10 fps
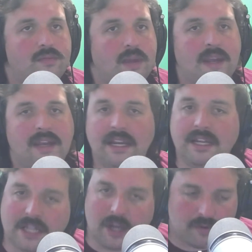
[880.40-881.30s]
an
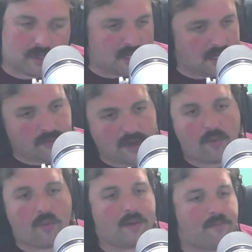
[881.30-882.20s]
East Coast team, we
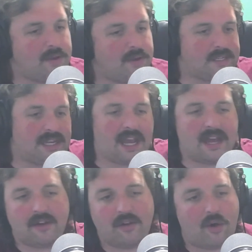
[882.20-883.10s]
don't want to put
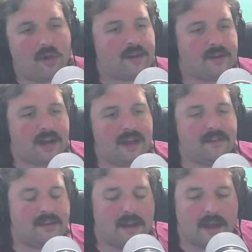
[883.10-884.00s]
Seattle all on an
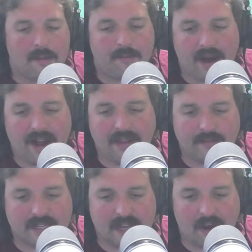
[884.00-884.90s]
island by
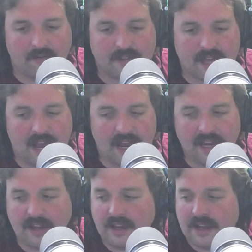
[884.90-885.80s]
themselves.
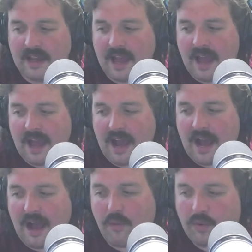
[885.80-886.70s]
I
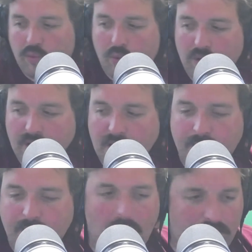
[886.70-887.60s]
would worry
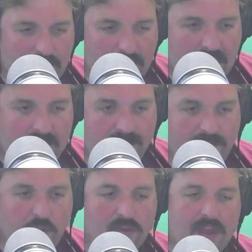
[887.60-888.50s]
about that
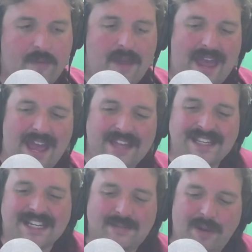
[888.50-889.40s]
for them as
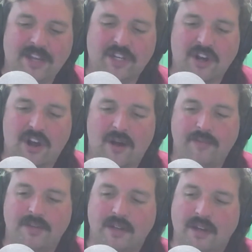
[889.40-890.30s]
an expansion
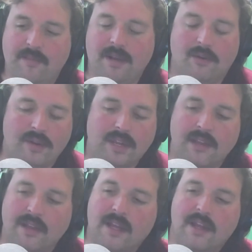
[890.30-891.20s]
option. It'd be cool to
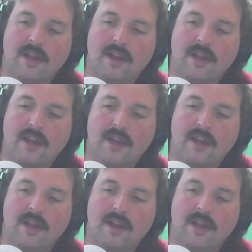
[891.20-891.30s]
get, like,